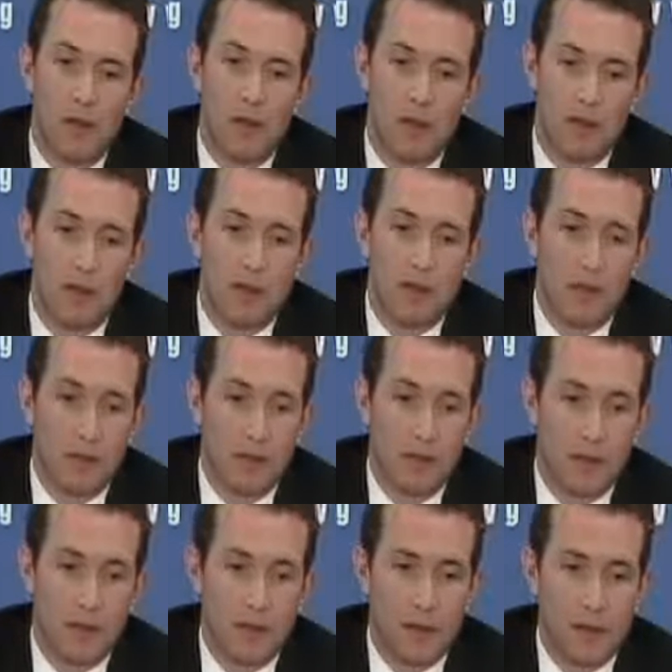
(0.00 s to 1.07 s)
It is
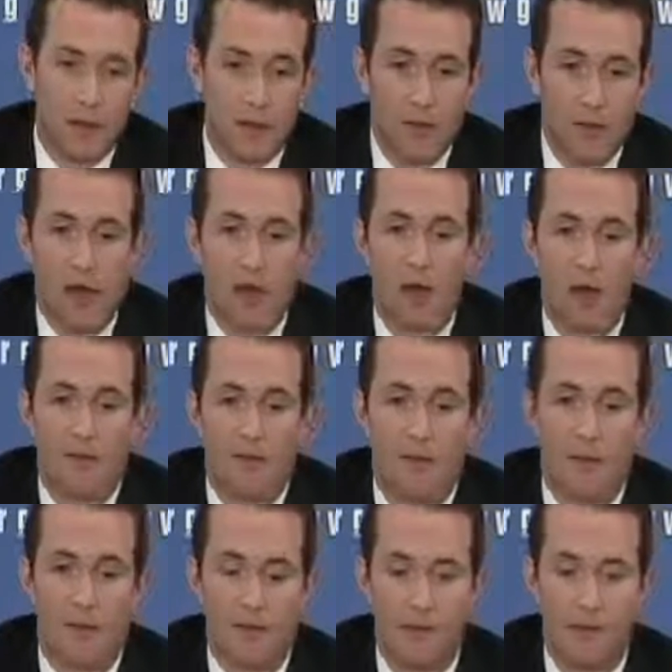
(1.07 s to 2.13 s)
extremely hard,
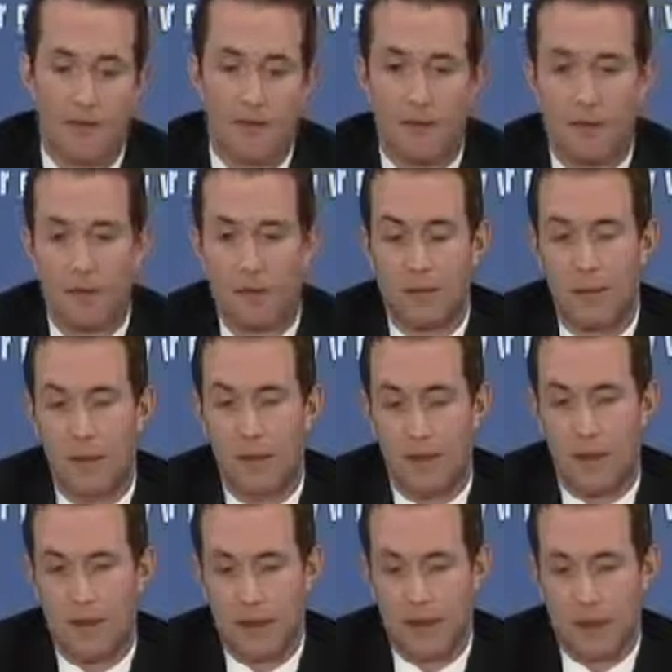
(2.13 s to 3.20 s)
particularly for
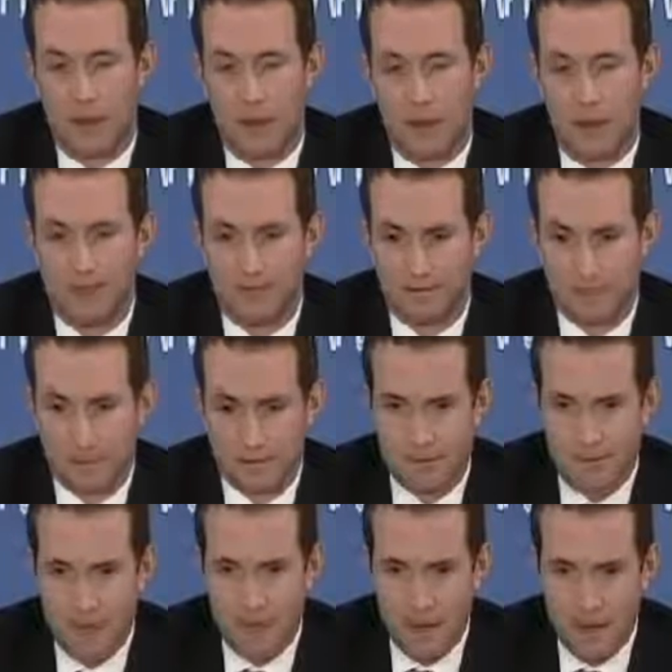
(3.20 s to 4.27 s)
people of my generation,
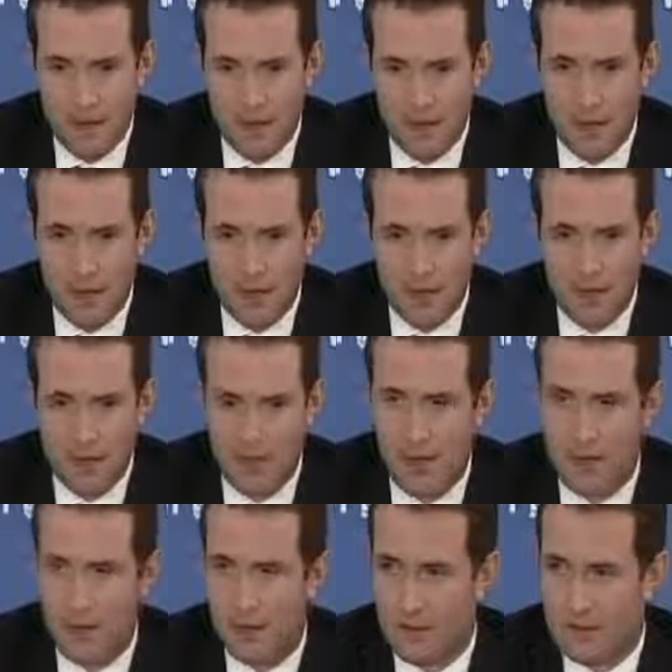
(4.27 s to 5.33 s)
to
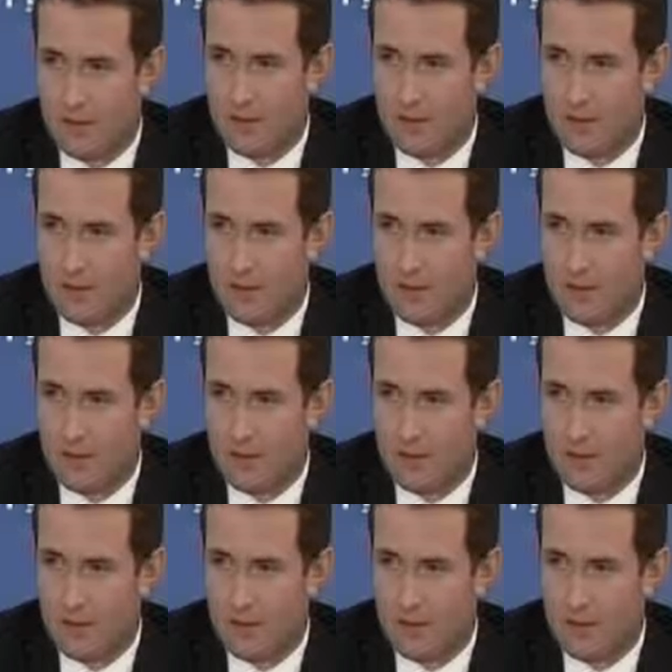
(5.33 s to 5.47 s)
understand